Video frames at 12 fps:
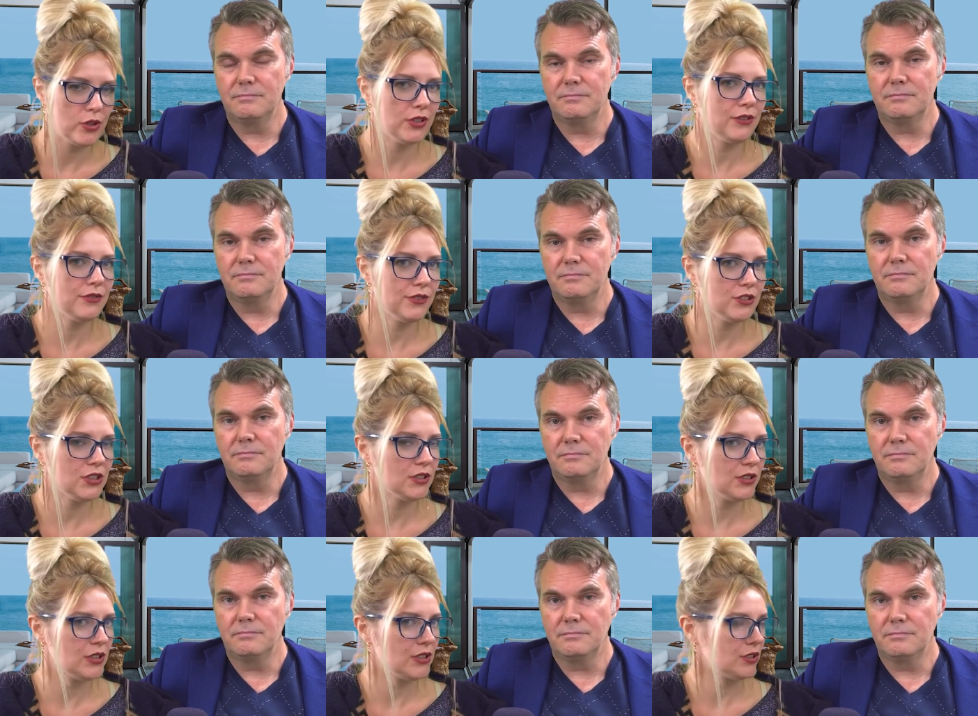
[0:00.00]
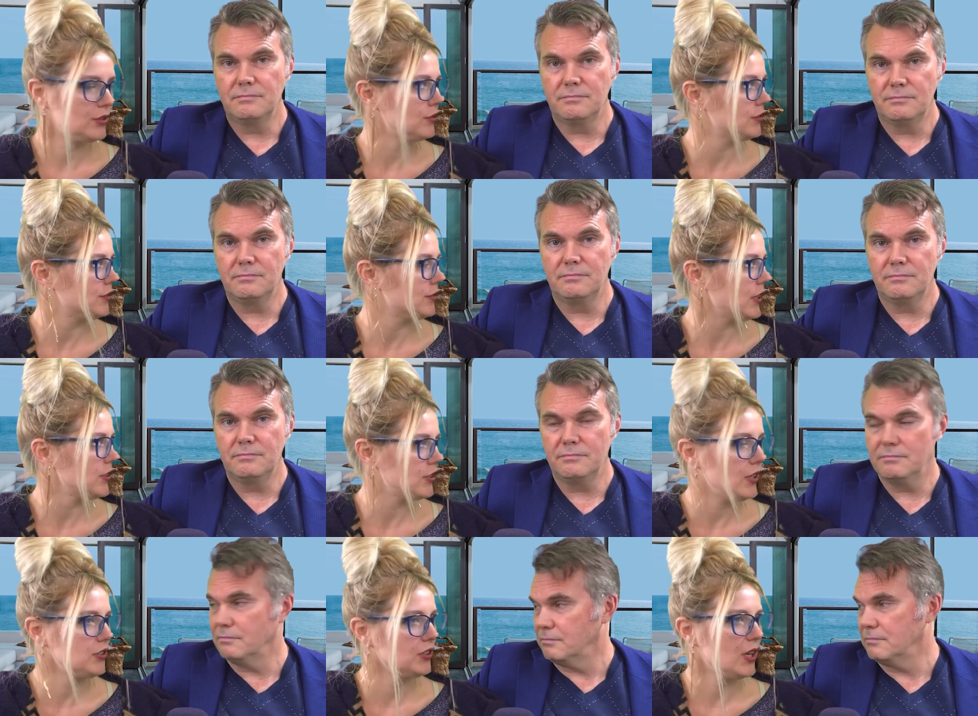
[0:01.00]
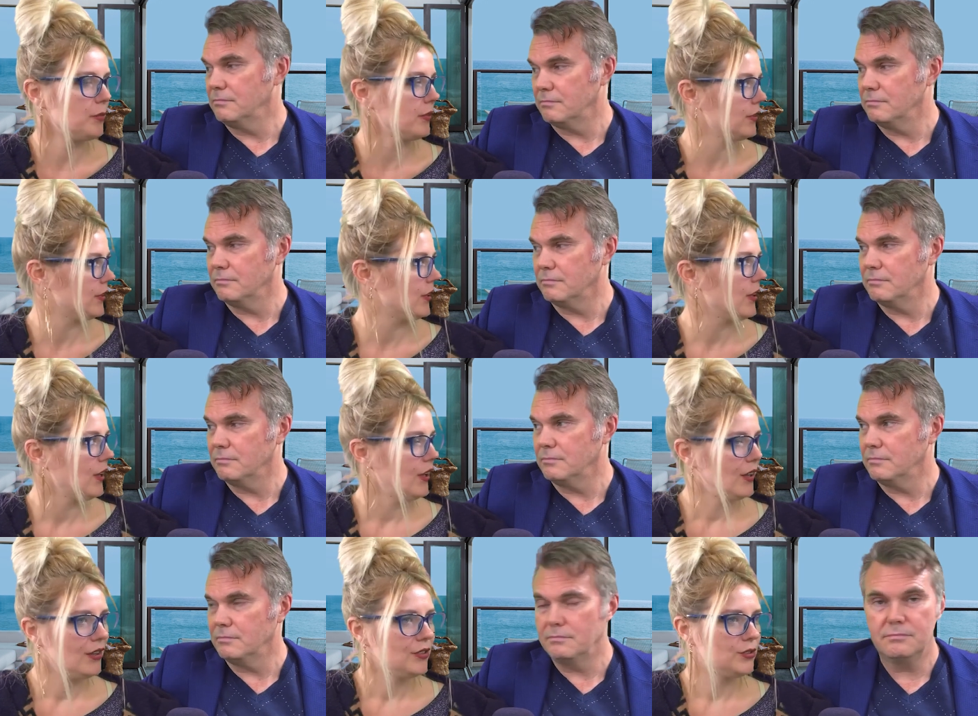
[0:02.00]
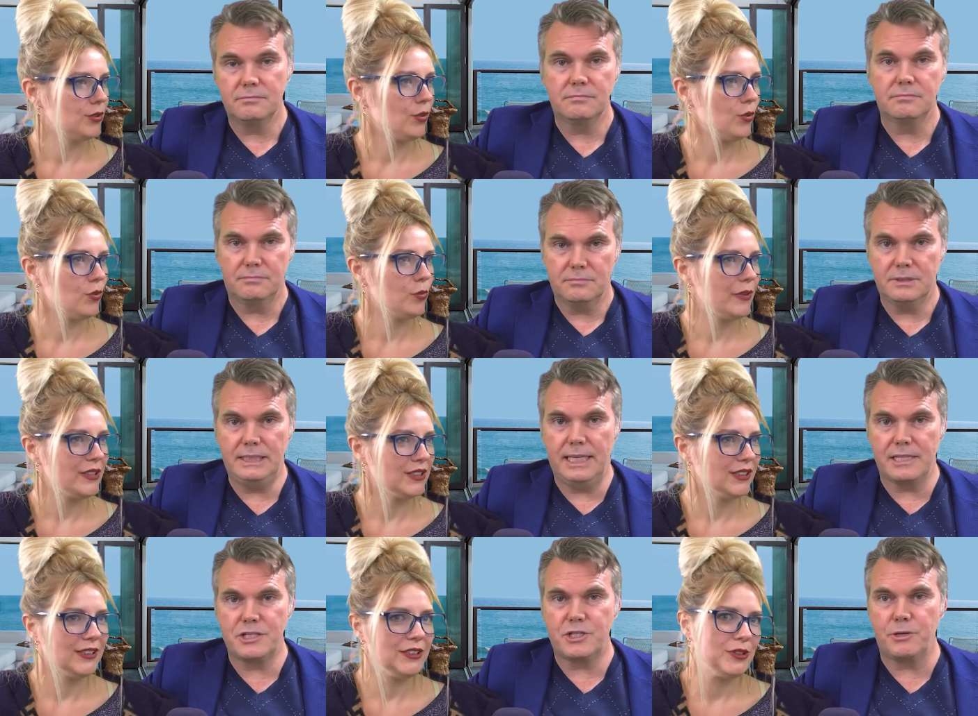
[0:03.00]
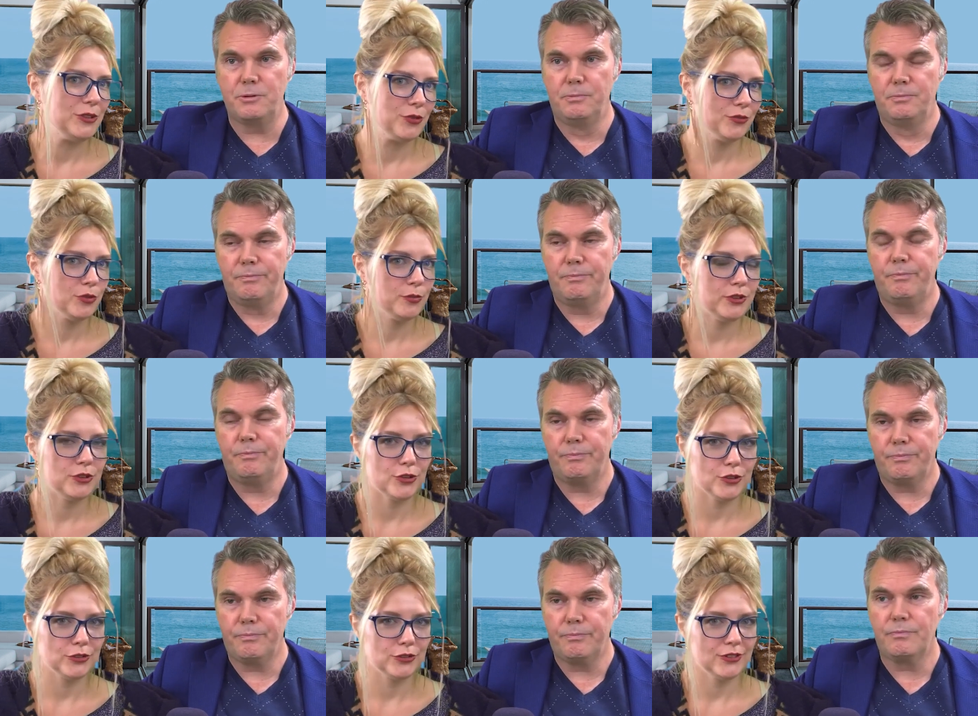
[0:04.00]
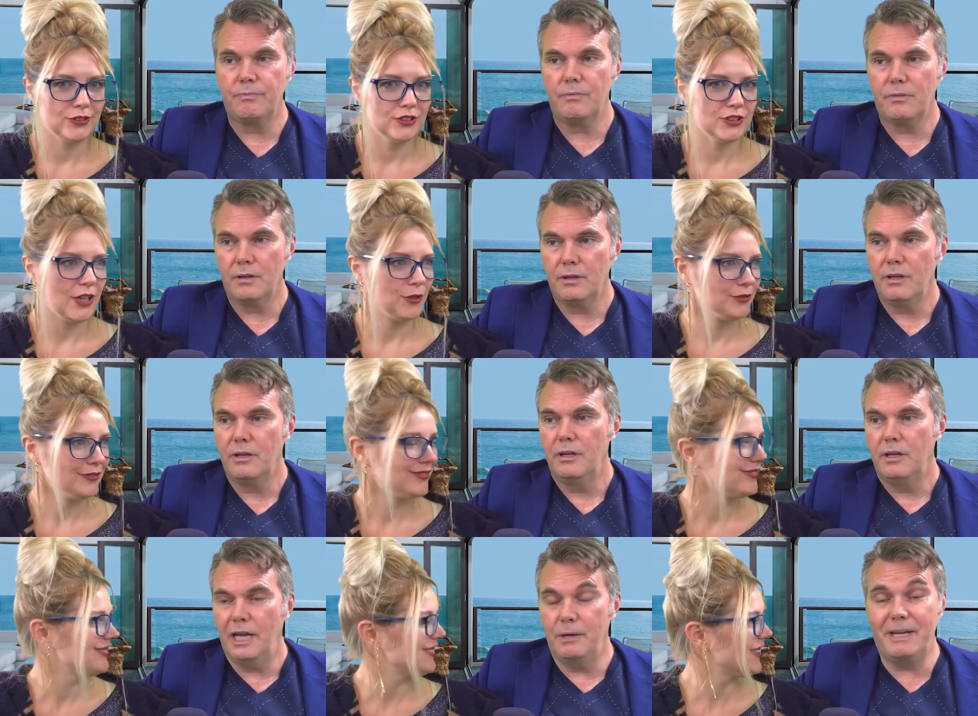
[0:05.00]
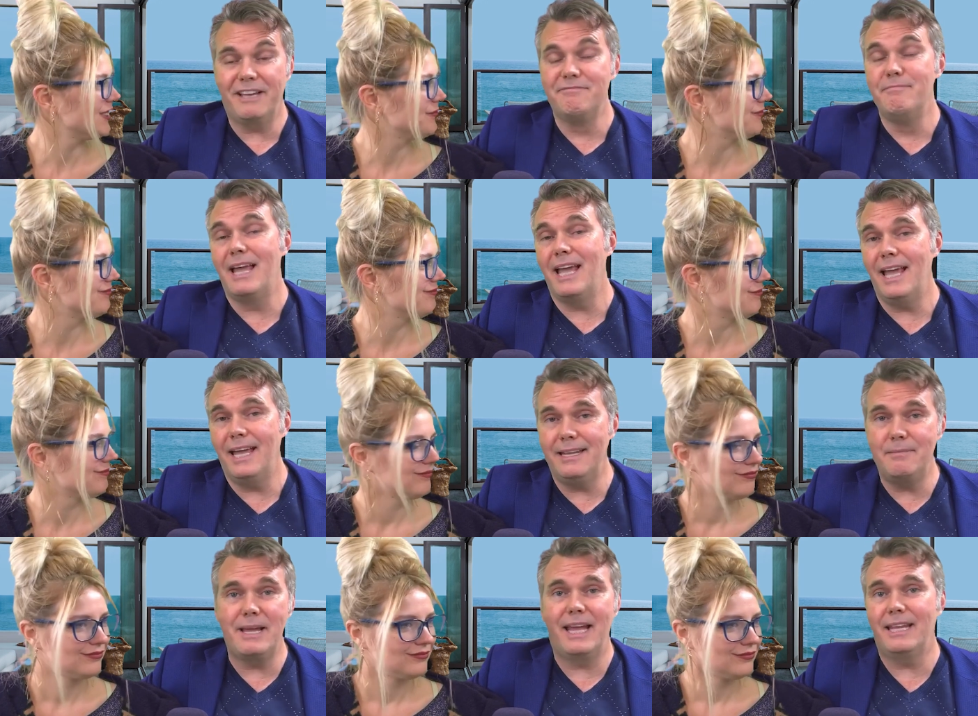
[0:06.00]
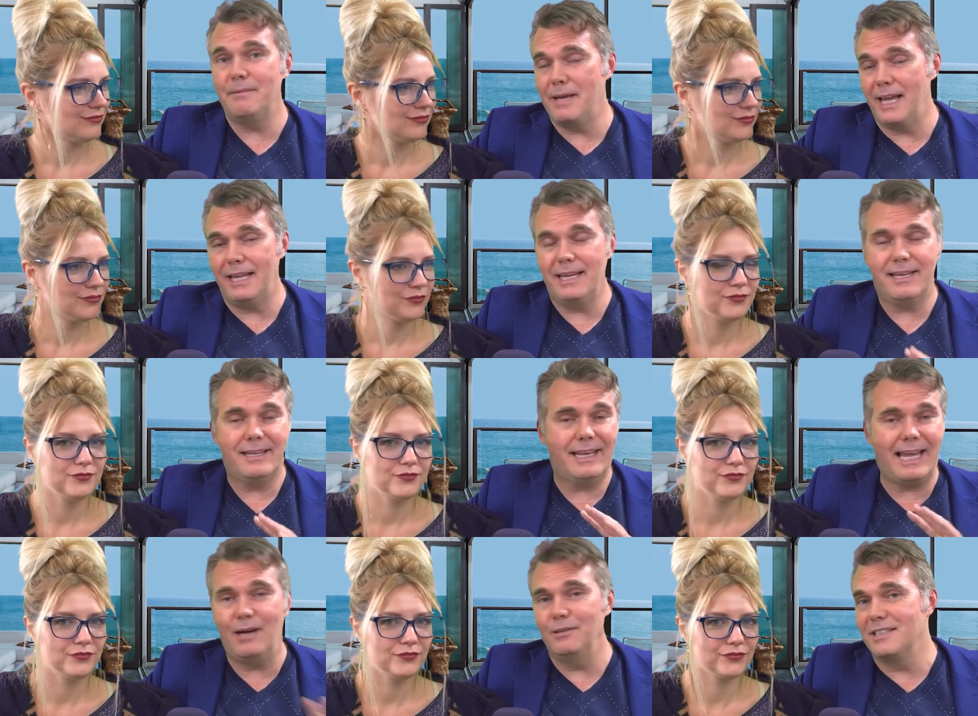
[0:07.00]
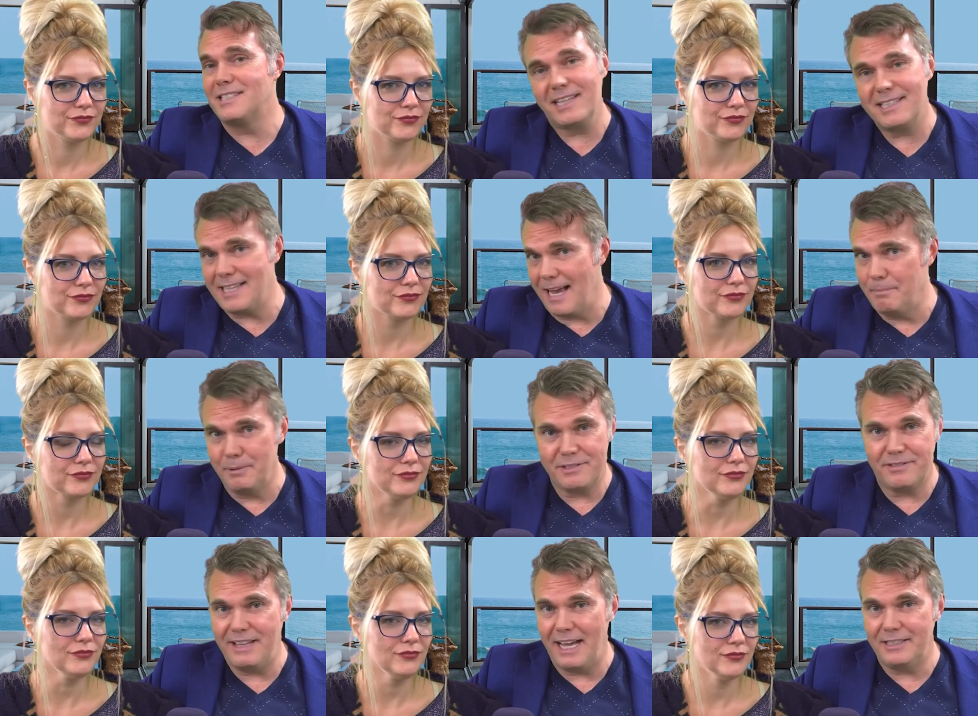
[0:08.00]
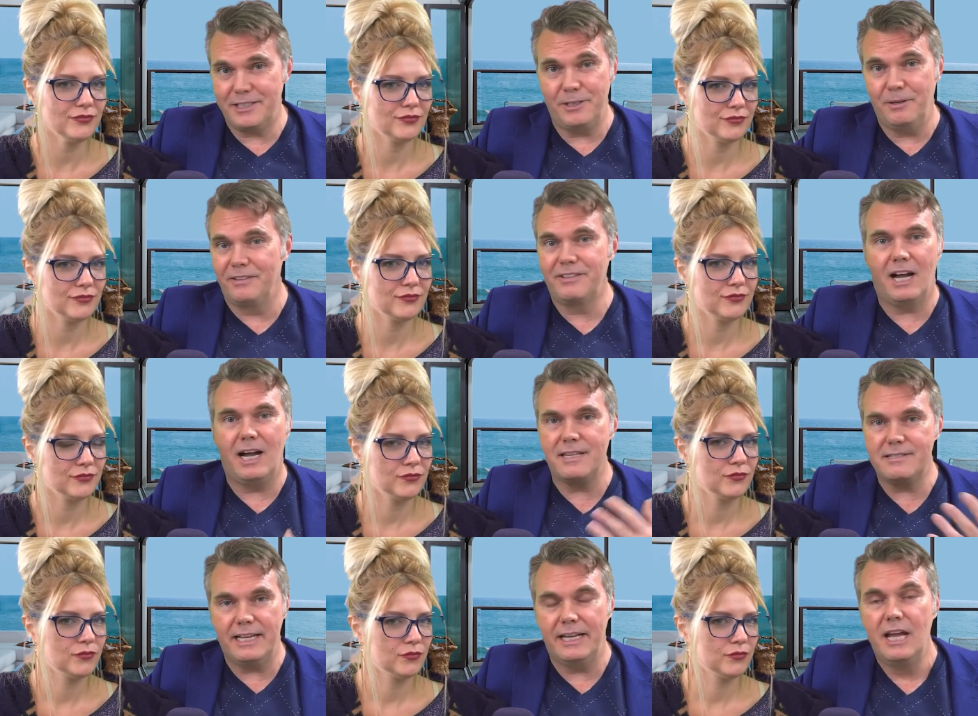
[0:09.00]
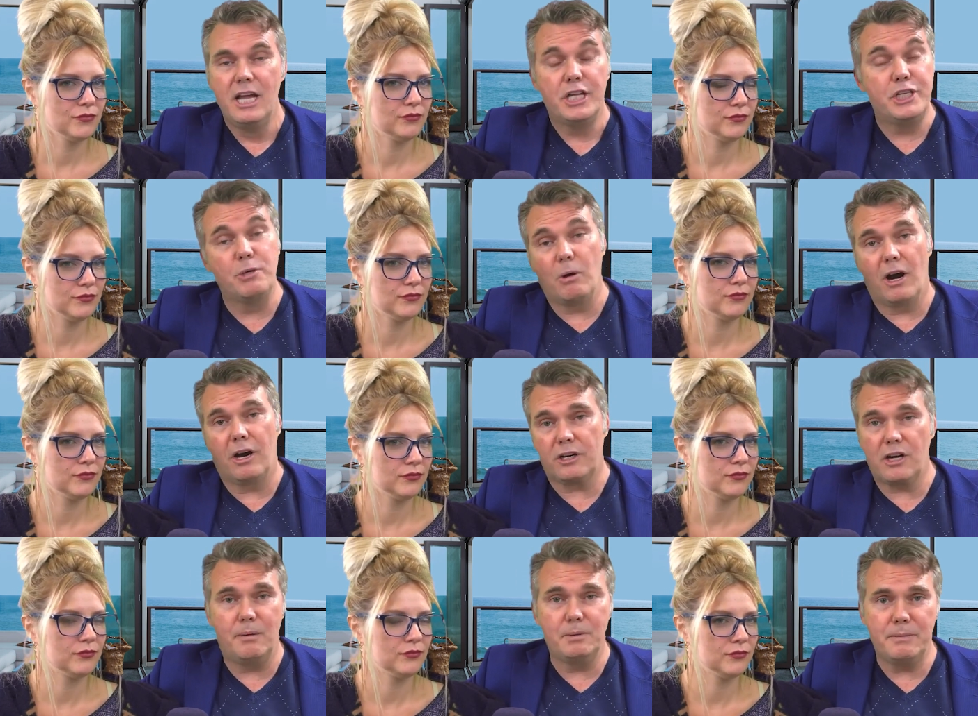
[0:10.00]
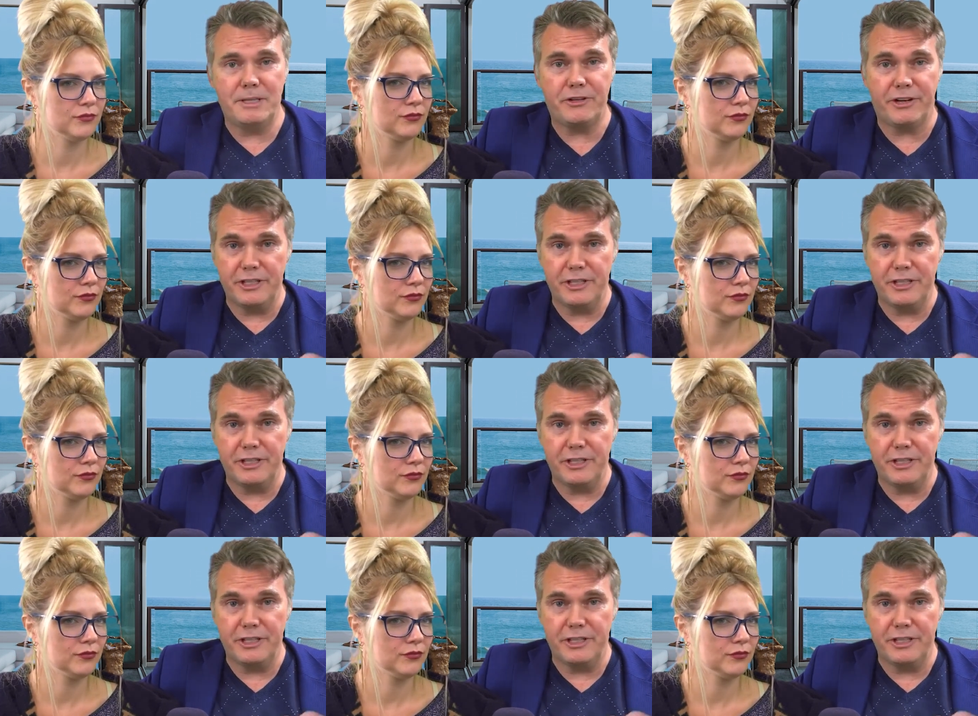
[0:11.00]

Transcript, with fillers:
Speaker 1: than 15 years old age gap. So basically you will be turned down.
Speaker 2: And we have many, many, many, countless examples of that too, of guys that do our complimentary